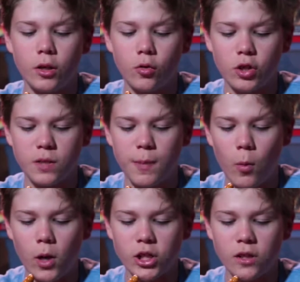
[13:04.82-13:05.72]
you just by
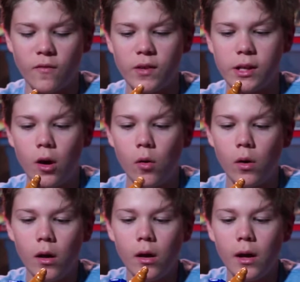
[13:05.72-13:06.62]
watching the video,
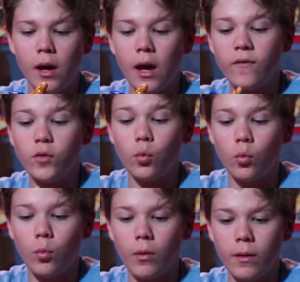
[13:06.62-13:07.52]
if
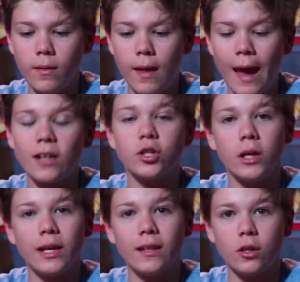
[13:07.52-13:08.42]
you
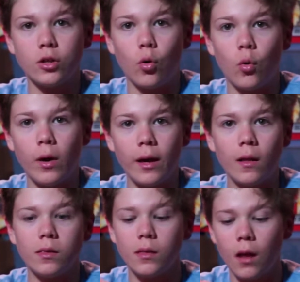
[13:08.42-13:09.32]
actually get the toy,
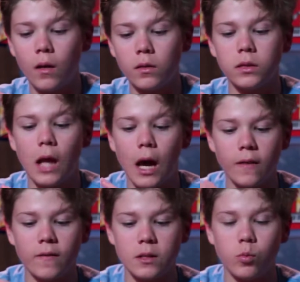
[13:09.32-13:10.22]
a lot
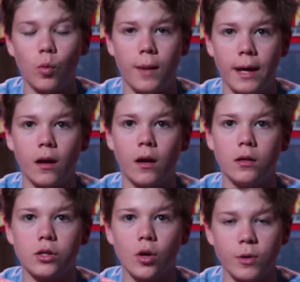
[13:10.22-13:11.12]
of this will make
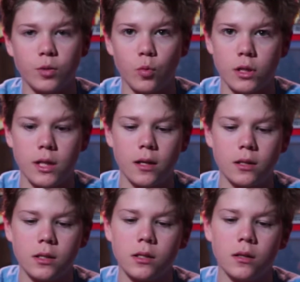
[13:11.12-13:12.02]
so much more
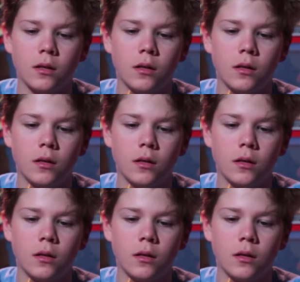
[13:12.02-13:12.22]
sense.